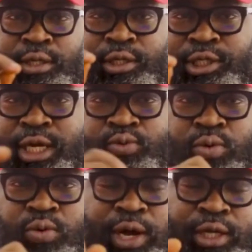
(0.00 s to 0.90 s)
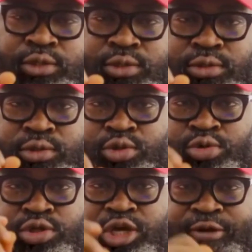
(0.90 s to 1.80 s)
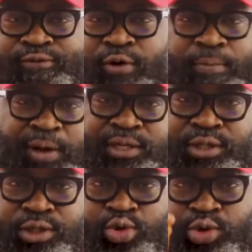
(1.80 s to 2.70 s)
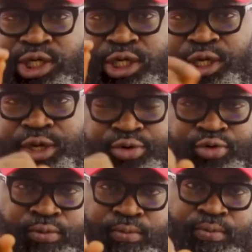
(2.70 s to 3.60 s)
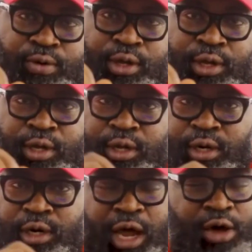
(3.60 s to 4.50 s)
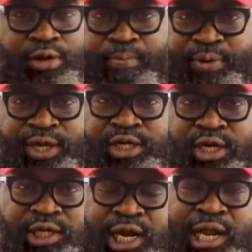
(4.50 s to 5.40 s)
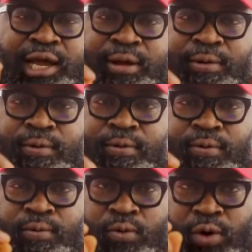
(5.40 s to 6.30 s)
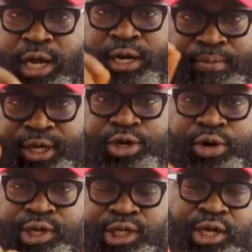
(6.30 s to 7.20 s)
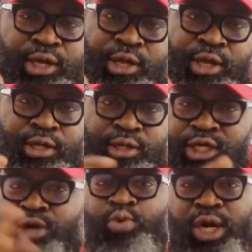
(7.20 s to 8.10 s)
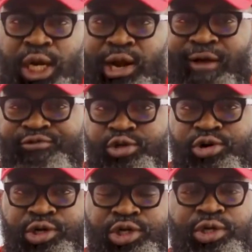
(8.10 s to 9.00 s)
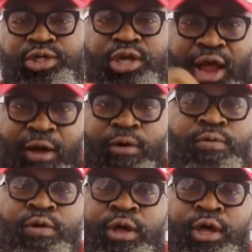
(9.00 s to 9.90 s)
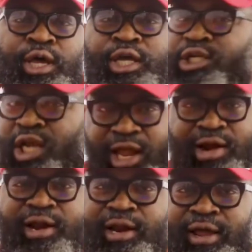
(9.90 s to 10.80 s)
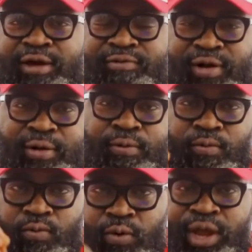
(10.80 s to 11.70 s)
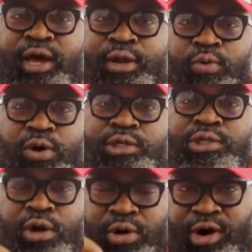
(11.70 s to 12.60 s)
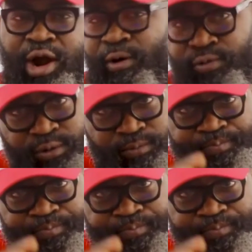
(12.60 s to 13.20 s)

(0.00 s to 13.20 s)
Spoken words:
They said we were 2, 3, 4 persons tweeting in a room. Now the picture is clear. We are the majority. They said we didn't have structures. Now it's clearer than ever. We are the ones on ground.